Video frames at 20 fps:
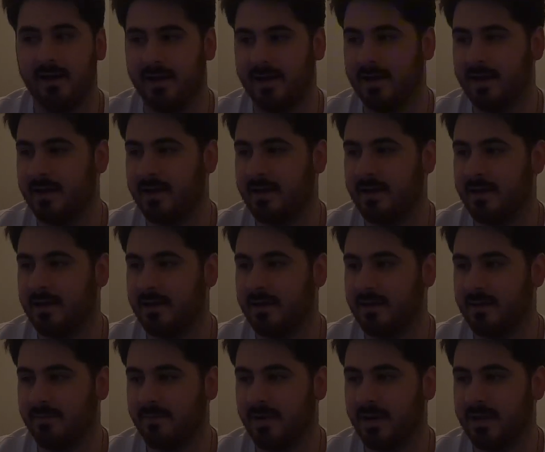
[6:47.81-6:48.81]

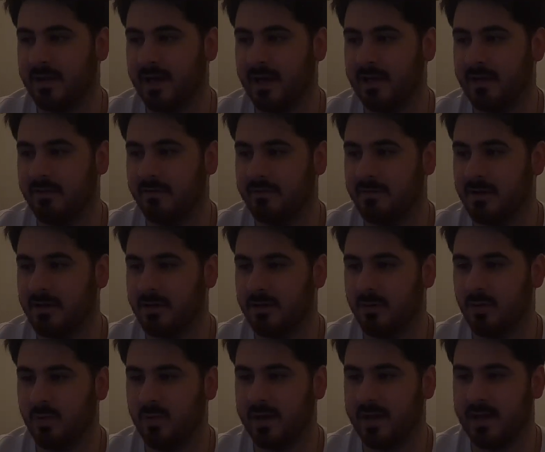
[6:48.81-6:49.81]
by the end of
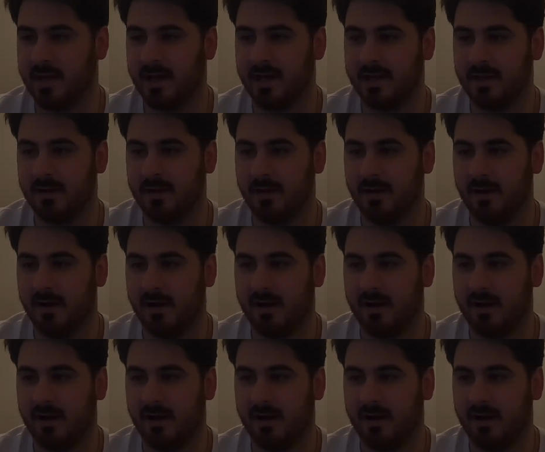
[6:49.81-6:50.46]
this weekend